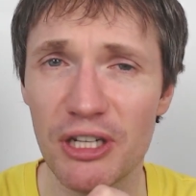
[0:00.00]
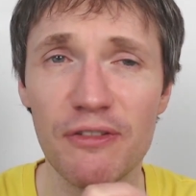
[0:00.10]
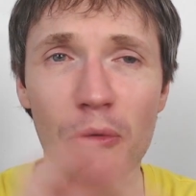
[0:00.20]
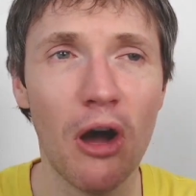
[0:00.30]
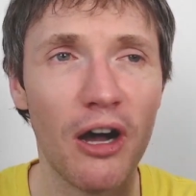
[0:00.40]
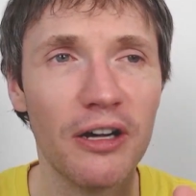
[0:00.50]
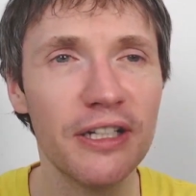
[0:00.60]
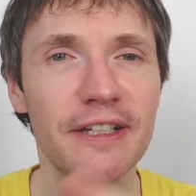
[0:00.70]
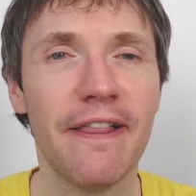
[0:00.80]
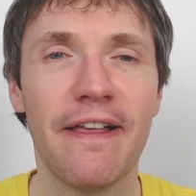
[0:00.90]
but if you are
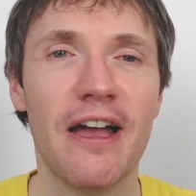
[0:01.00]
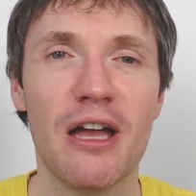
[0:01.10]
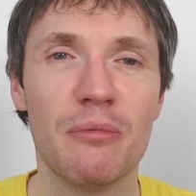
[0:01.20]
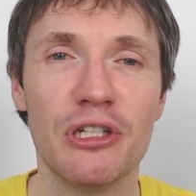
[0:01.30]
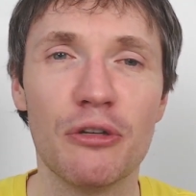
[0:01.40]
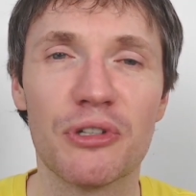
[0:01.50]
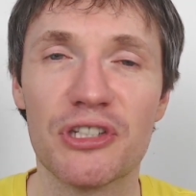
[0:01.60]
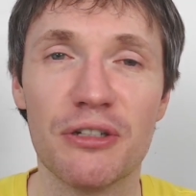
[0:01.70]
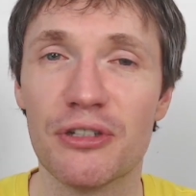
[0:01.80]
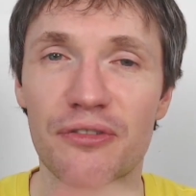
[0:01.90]
and you do
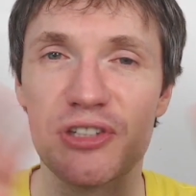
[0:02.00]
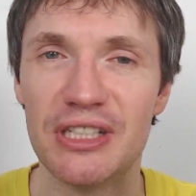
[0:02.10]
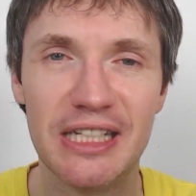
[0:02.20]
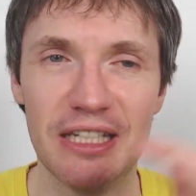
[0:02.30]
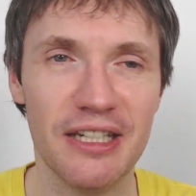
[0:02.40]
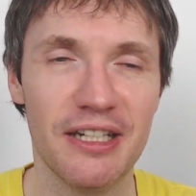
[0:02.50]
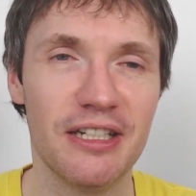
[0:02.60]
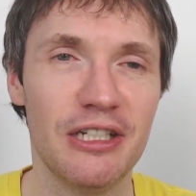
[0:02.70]
want to do it, obviously,